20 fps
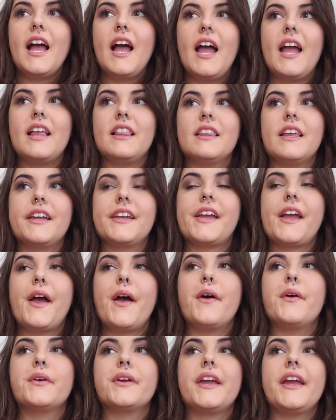I like
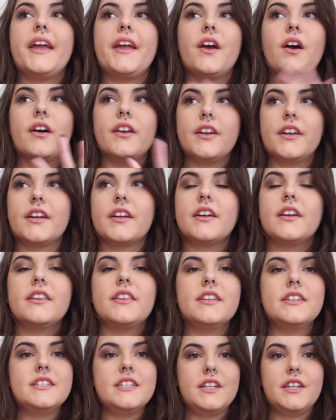how chaotic
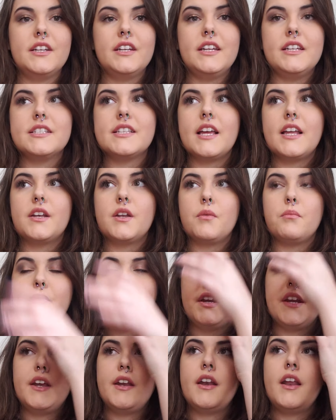the deities end up
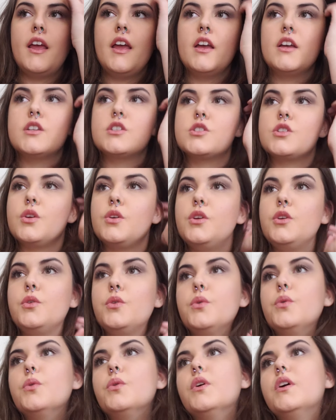being, so
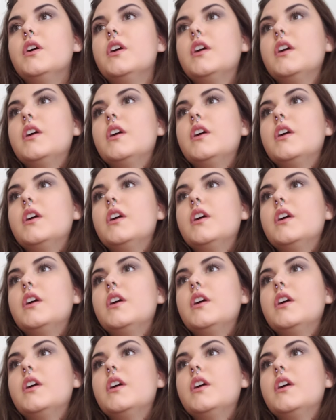you